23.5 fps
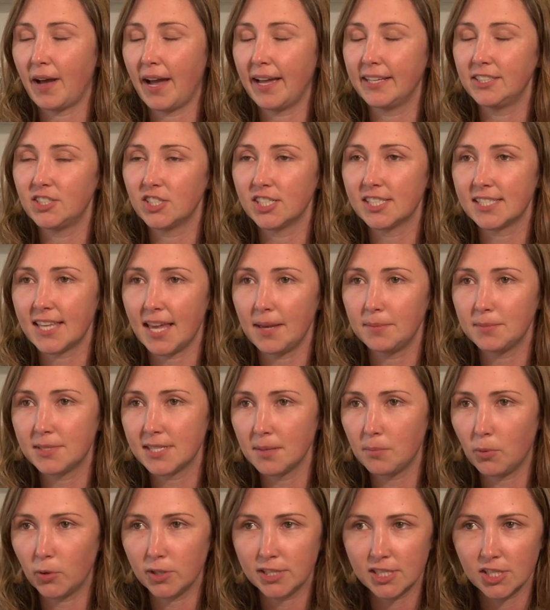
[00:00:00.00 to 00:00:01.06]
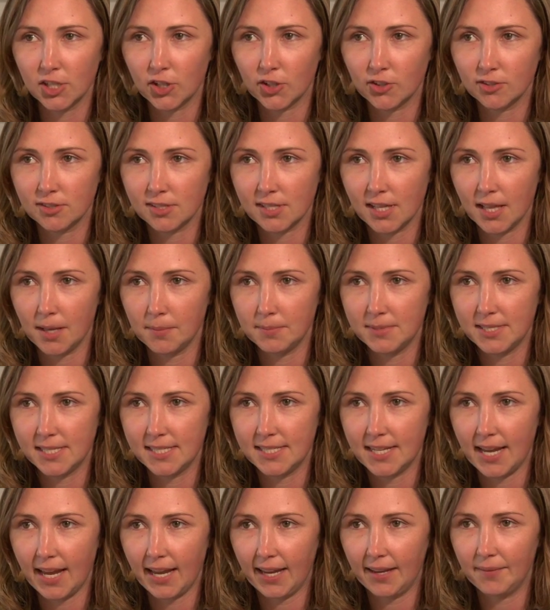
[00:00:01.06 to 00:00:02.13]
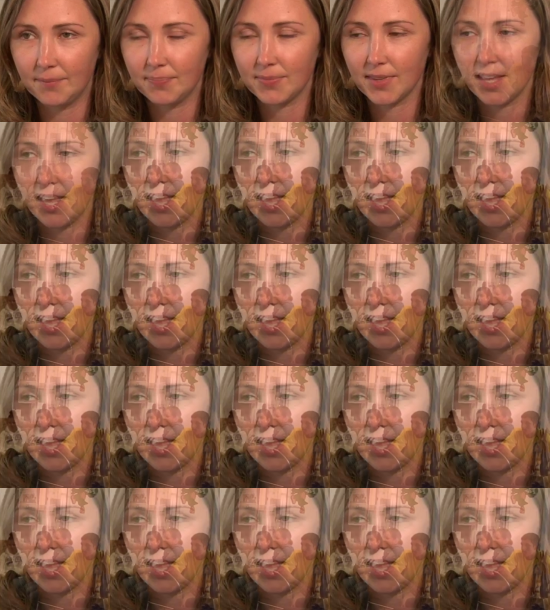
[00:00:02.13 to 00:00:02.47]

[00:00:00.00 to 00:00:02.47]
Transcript: I just came to the Boys and Girls Club today,